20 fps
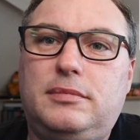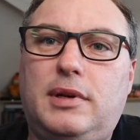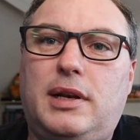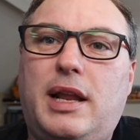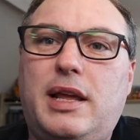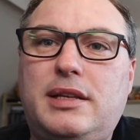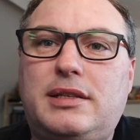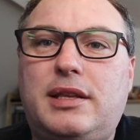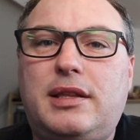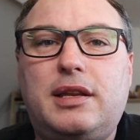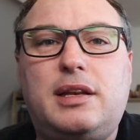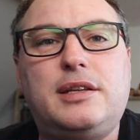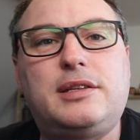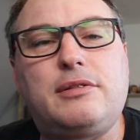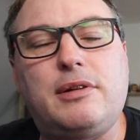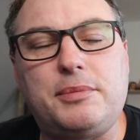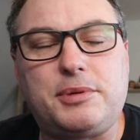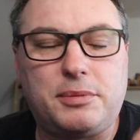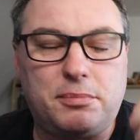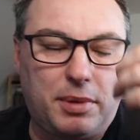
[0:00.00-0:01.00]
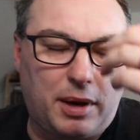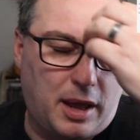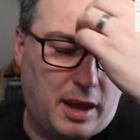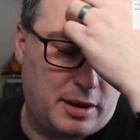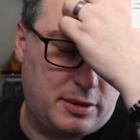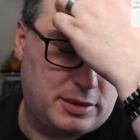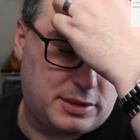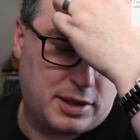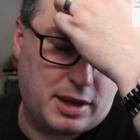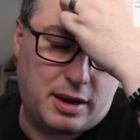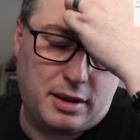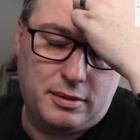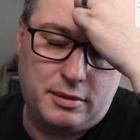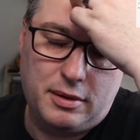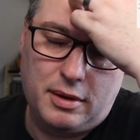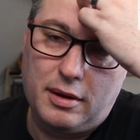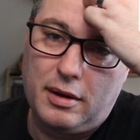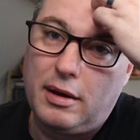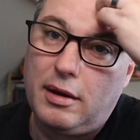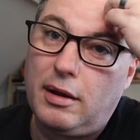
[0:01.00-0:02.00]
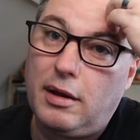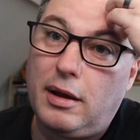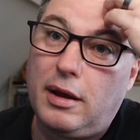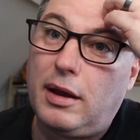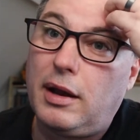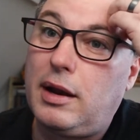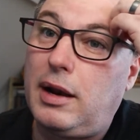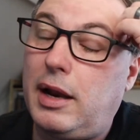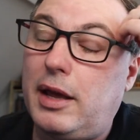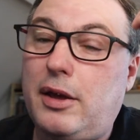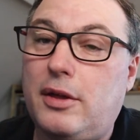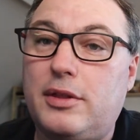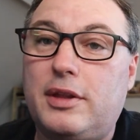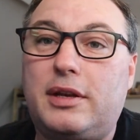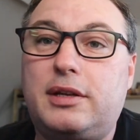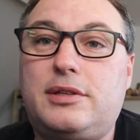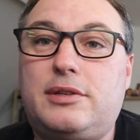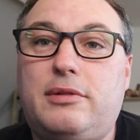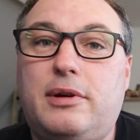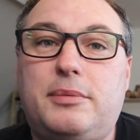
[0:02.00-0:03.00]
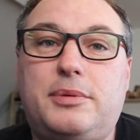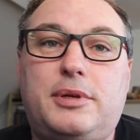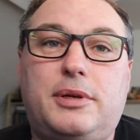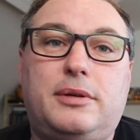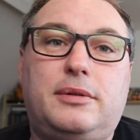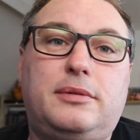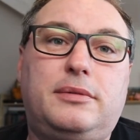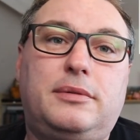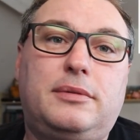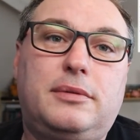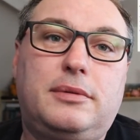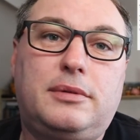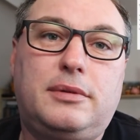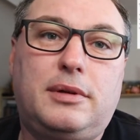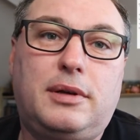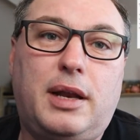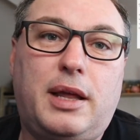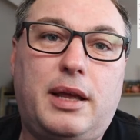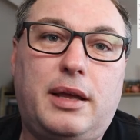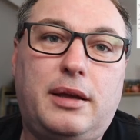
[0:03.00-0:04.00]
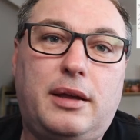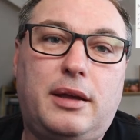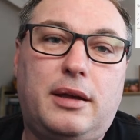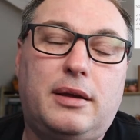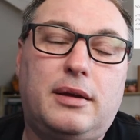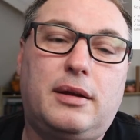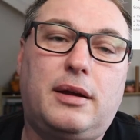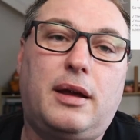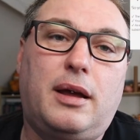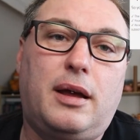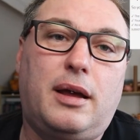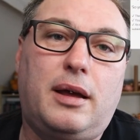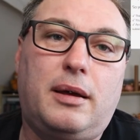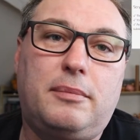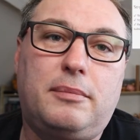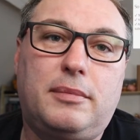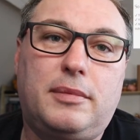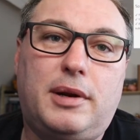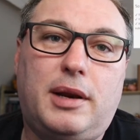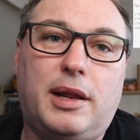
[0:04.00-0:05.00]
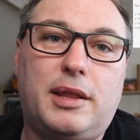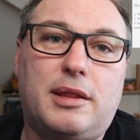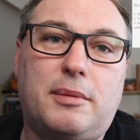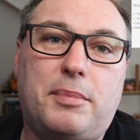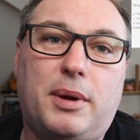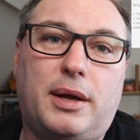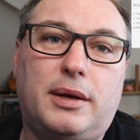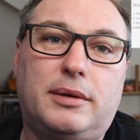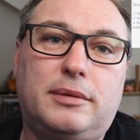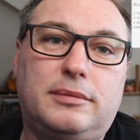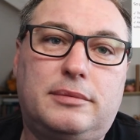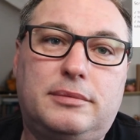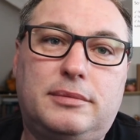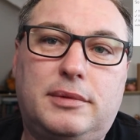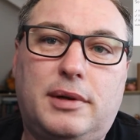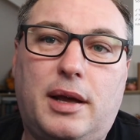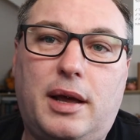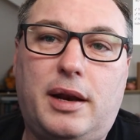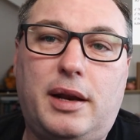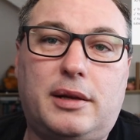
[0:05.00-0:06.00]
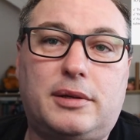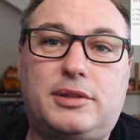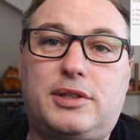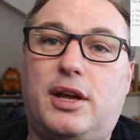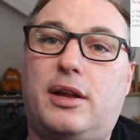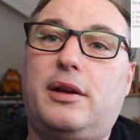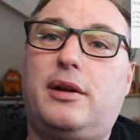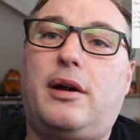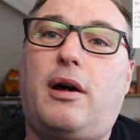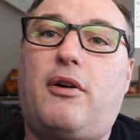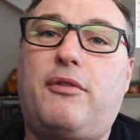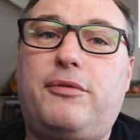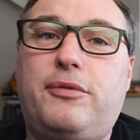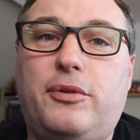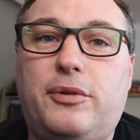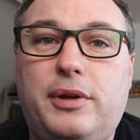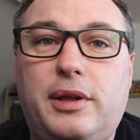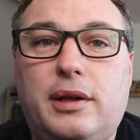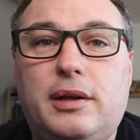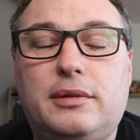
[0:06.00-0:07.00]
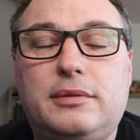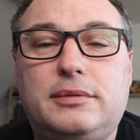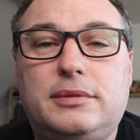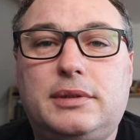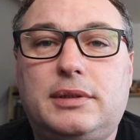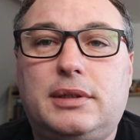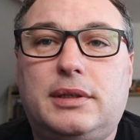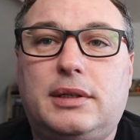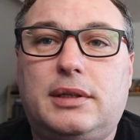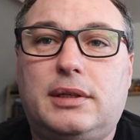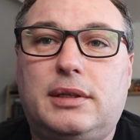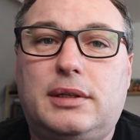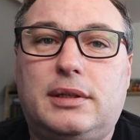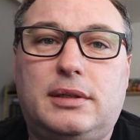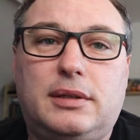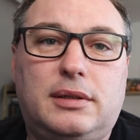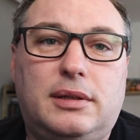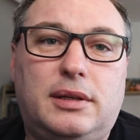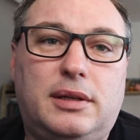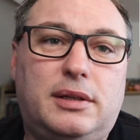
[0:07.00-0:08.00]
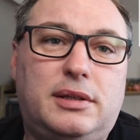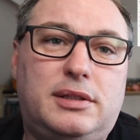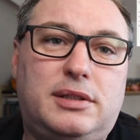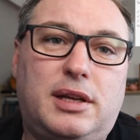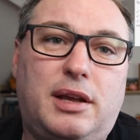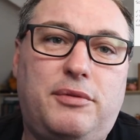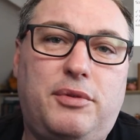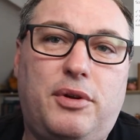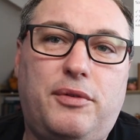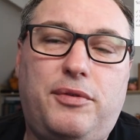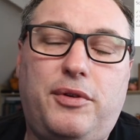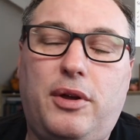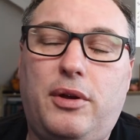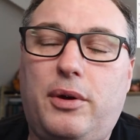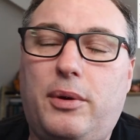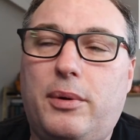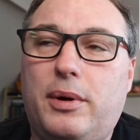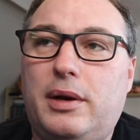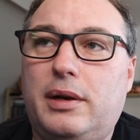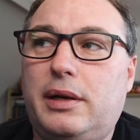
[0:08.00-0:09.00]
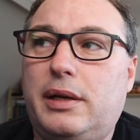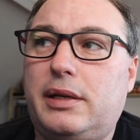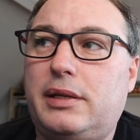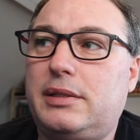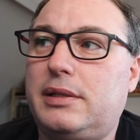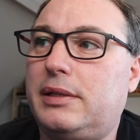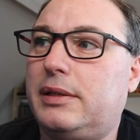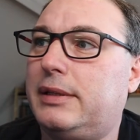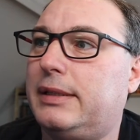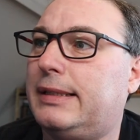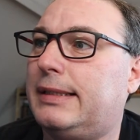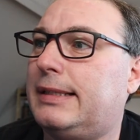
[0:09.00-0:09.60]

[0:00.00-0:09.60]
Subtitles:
Links in the description below, so click on the description link, click the button, and it'll turn it off for you. Save you a few quid at least.